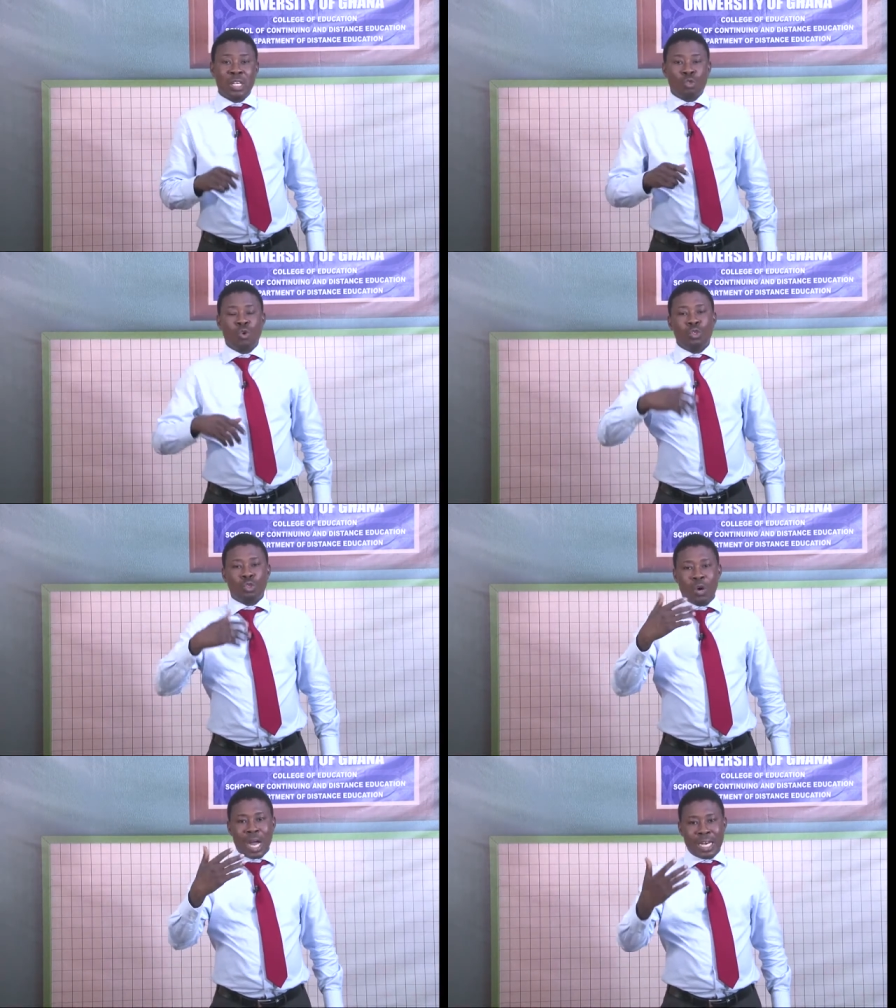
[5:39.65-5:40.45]
So,
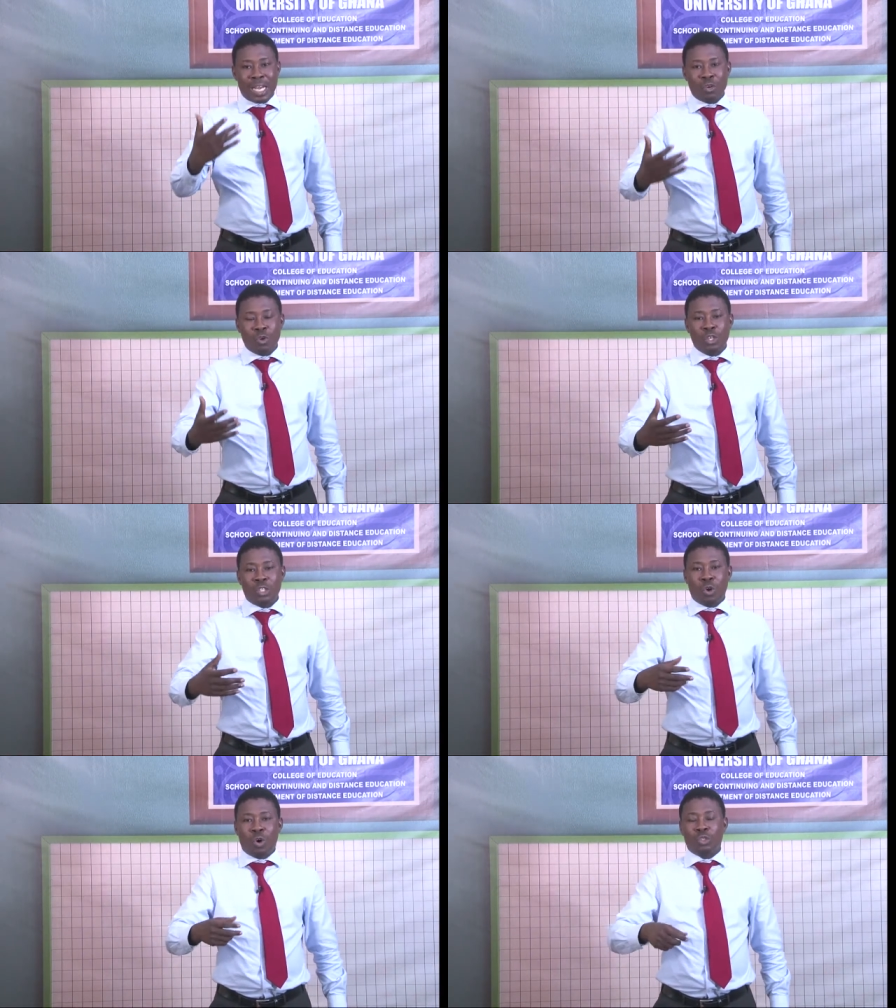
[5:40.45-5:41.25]
so under
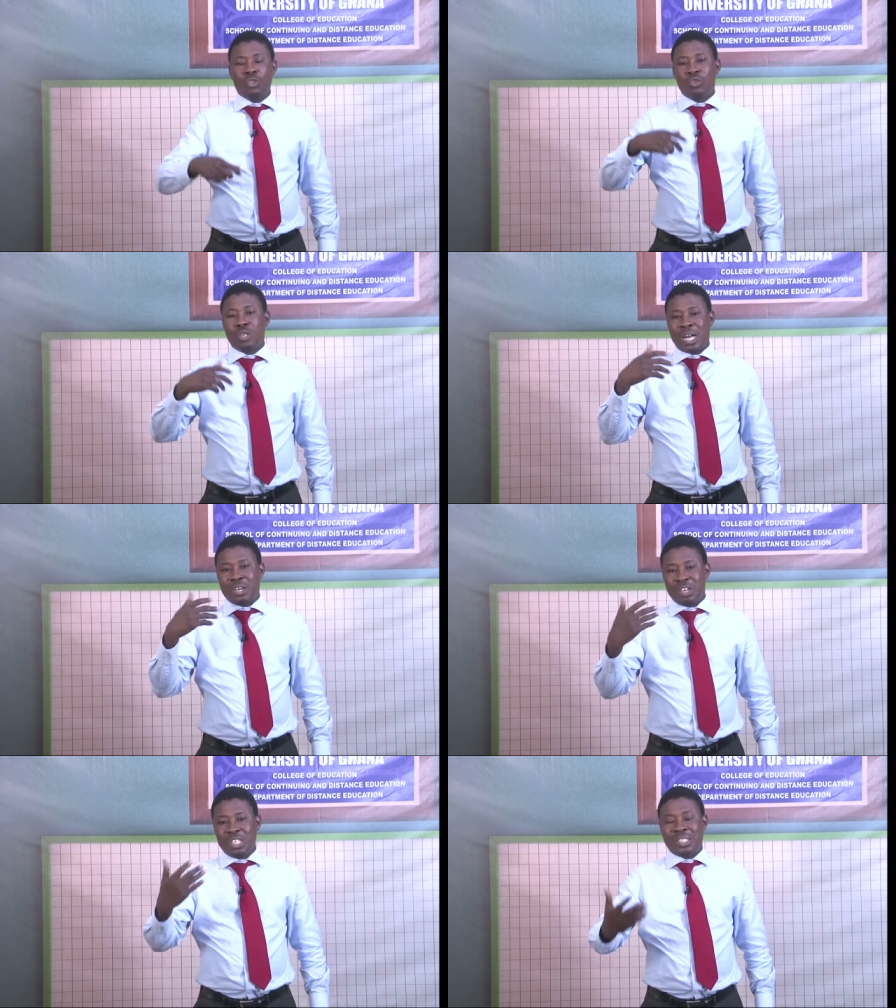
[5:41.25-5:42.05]
those laws, you
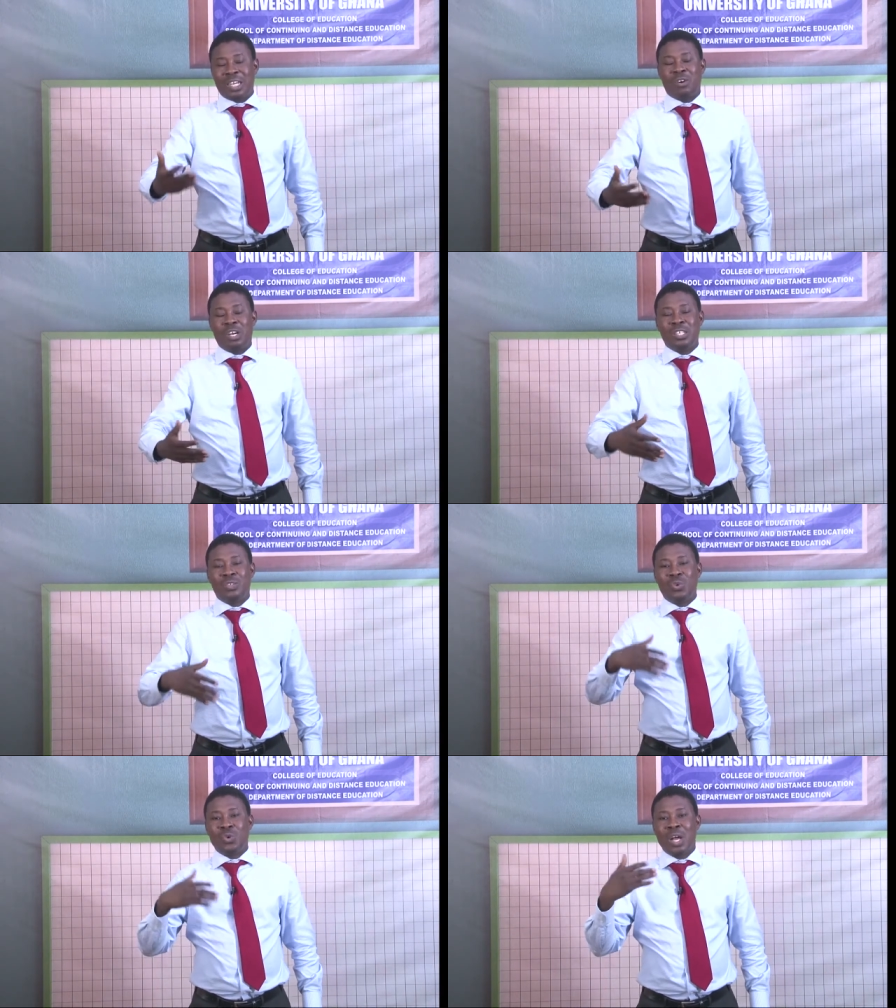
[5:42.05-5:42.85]
can register your
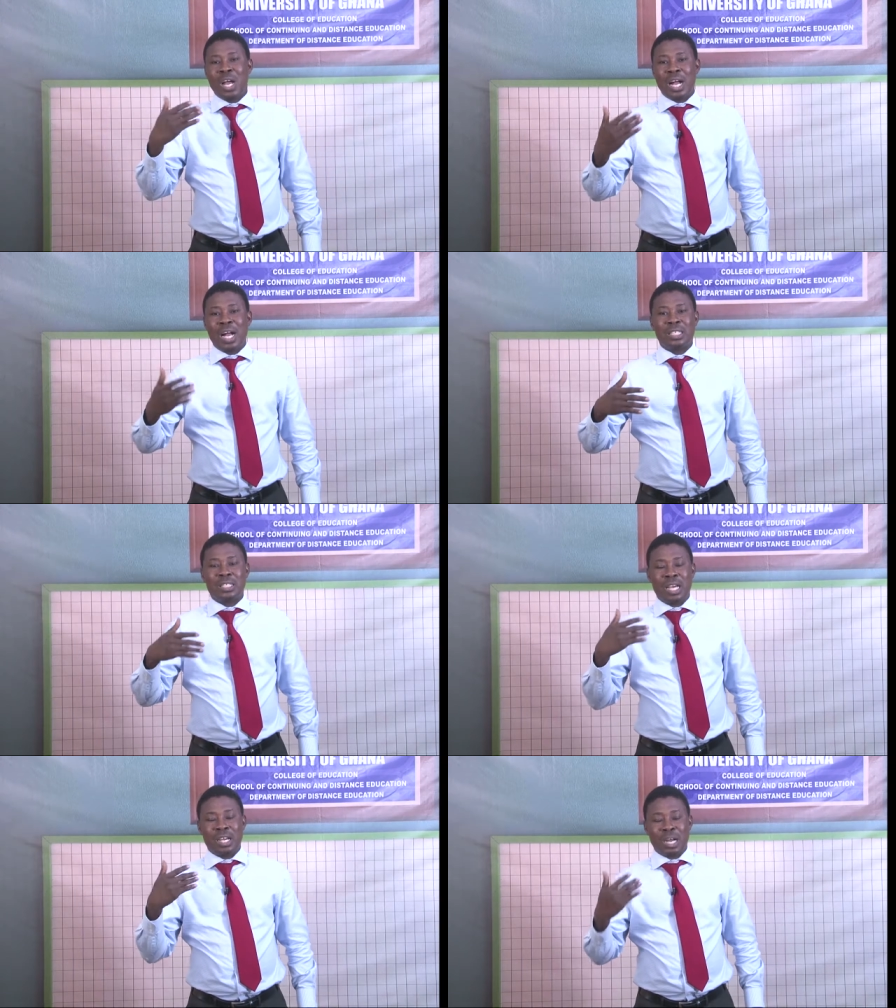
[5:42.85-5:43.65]
NGO as
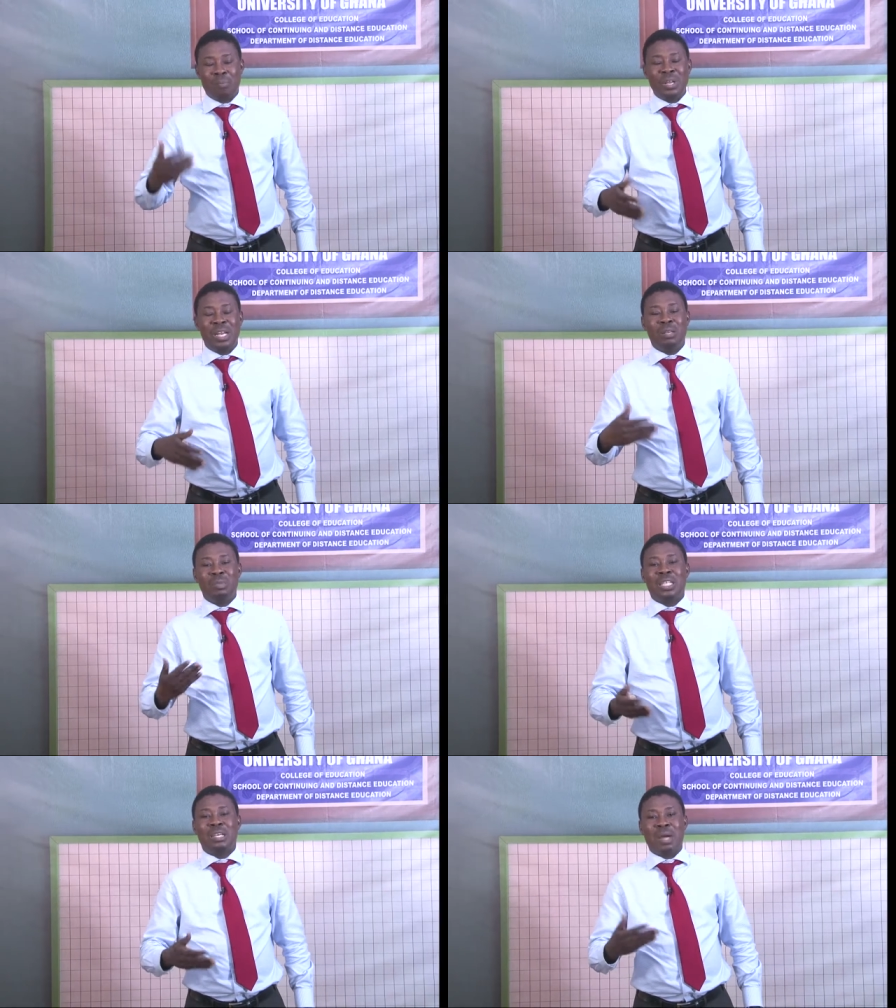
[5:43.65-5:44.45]
a company
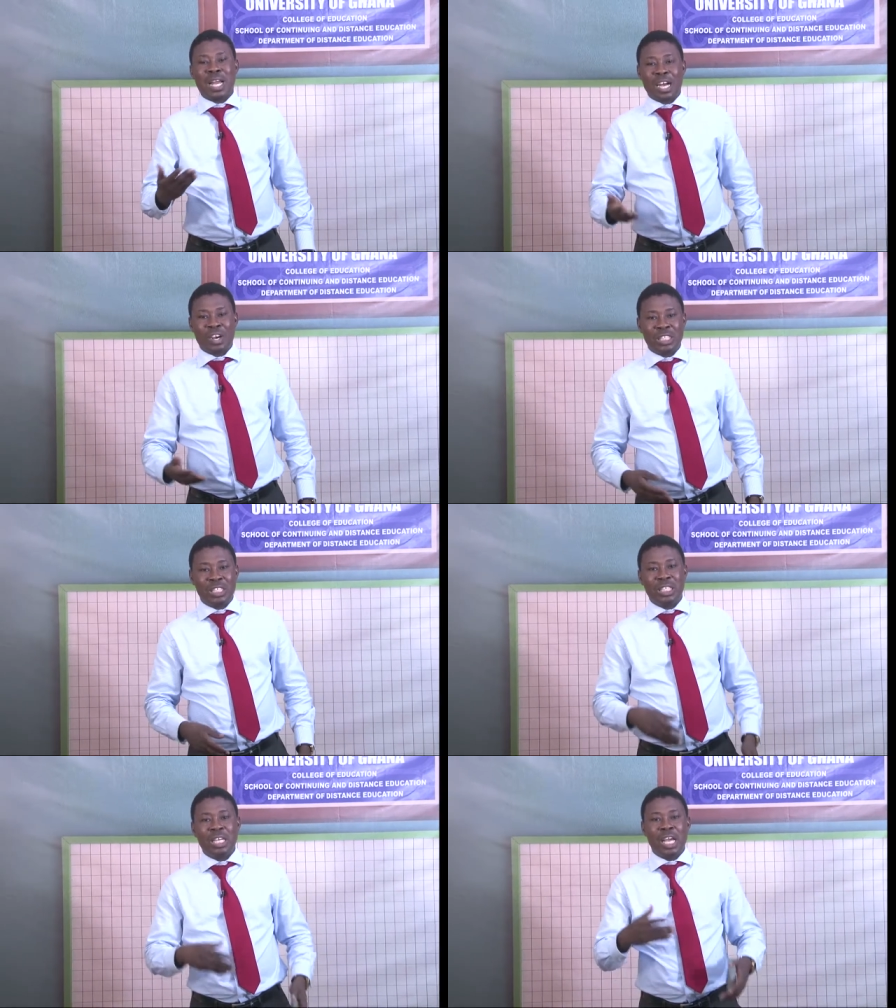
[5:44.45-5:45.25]
limited by
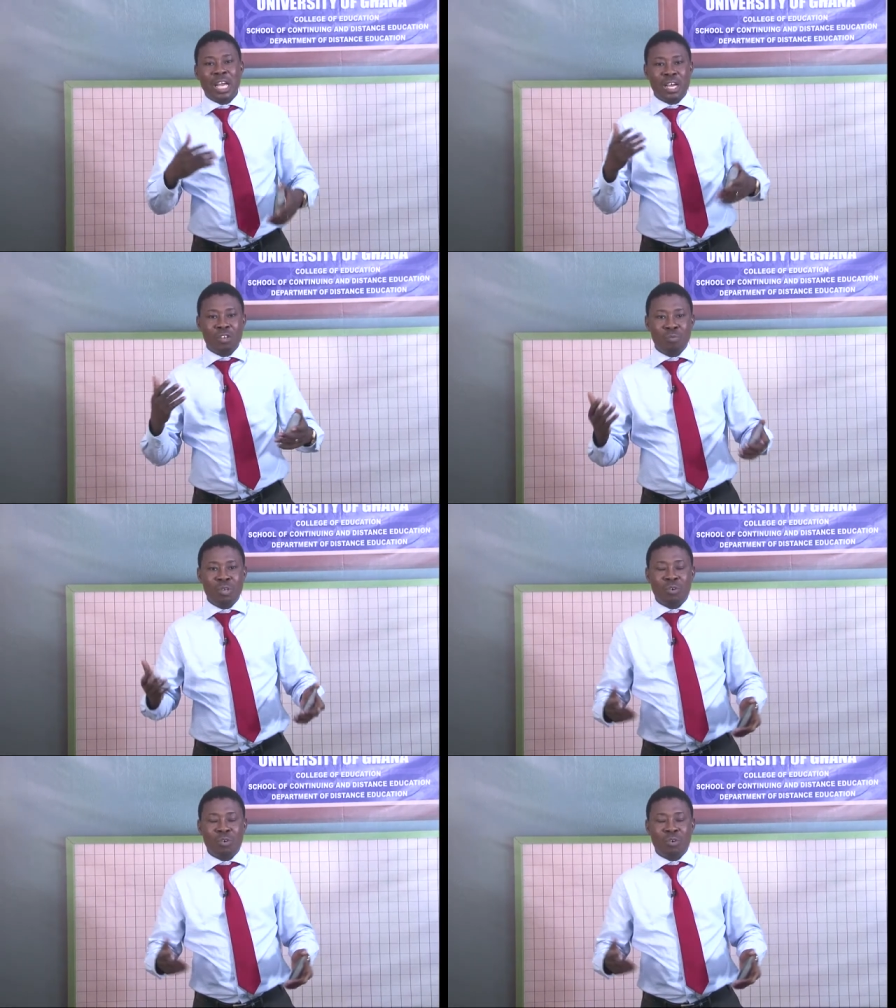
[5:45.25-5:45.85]
guarantee, and you'll be